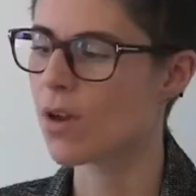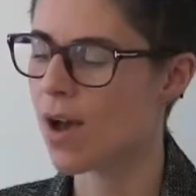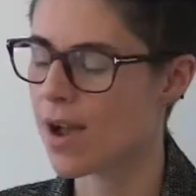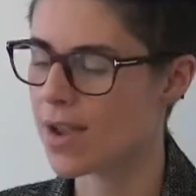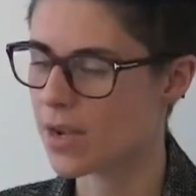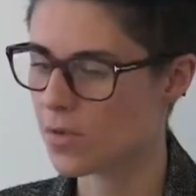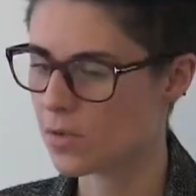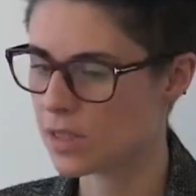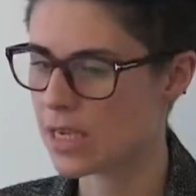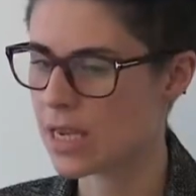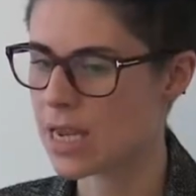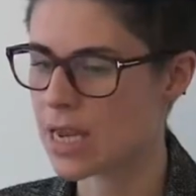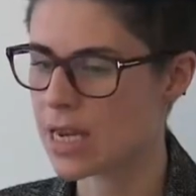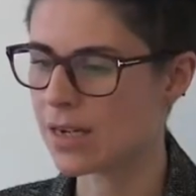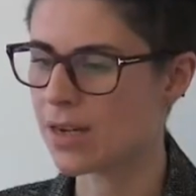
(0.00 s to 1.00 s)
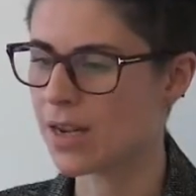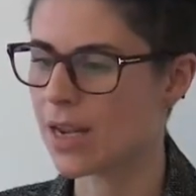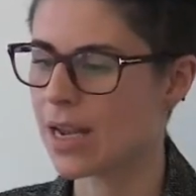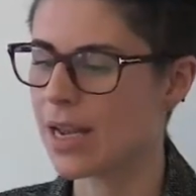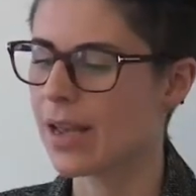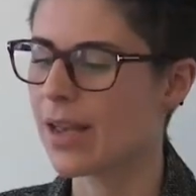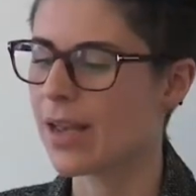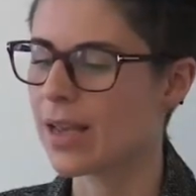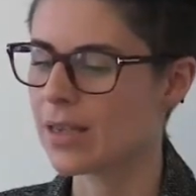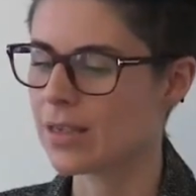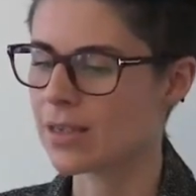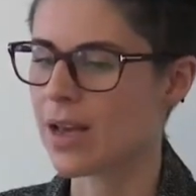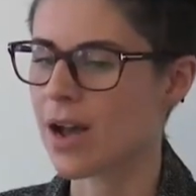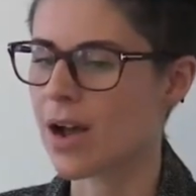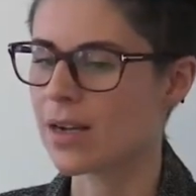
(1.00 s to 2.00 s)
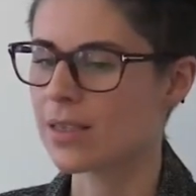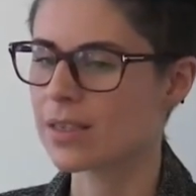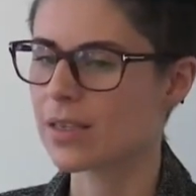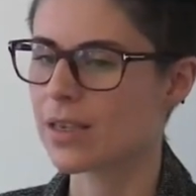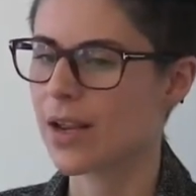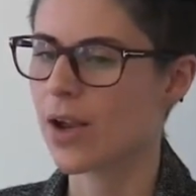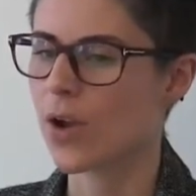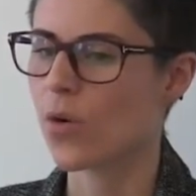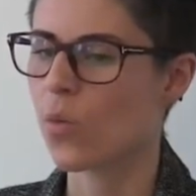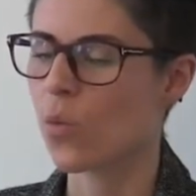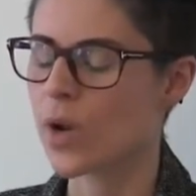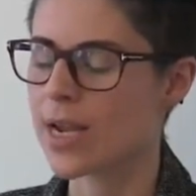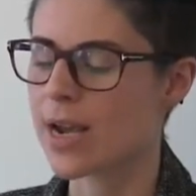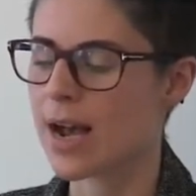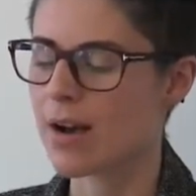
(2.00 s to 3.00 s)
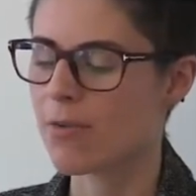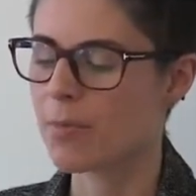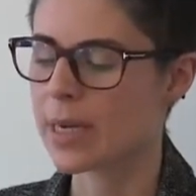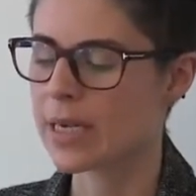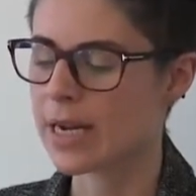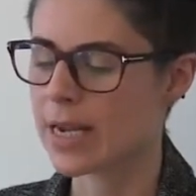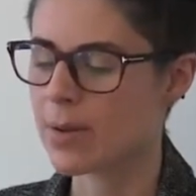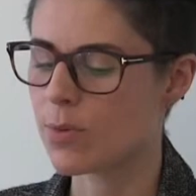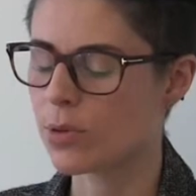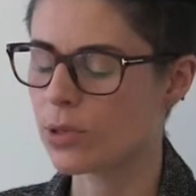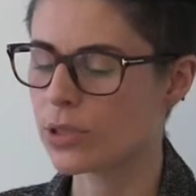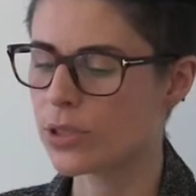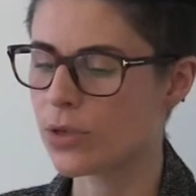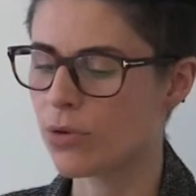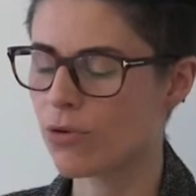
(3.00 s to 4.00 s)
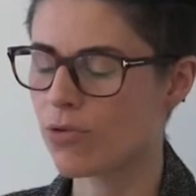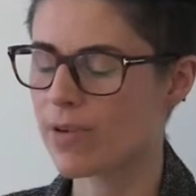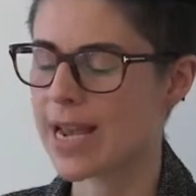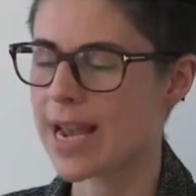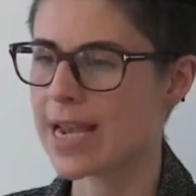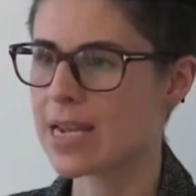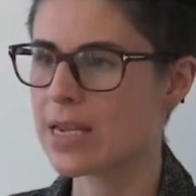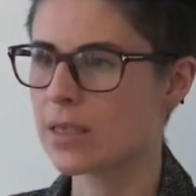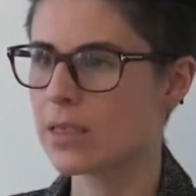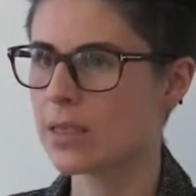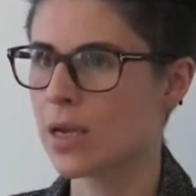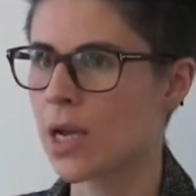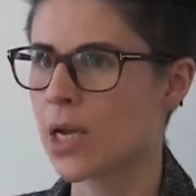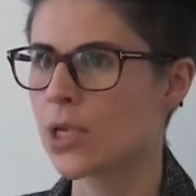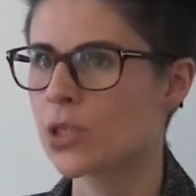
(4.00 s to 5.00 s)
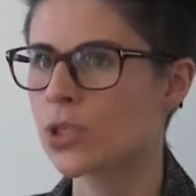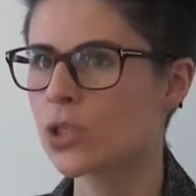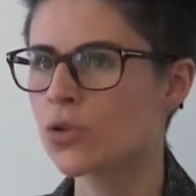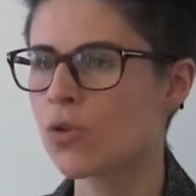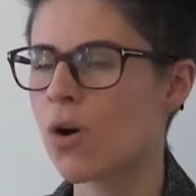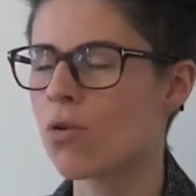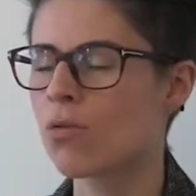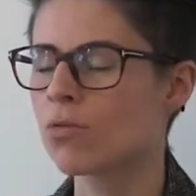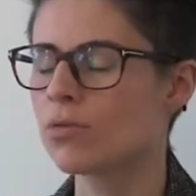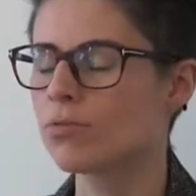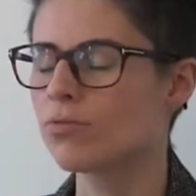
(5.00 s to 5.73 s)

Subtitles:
that I have seen is that we have been able to create strong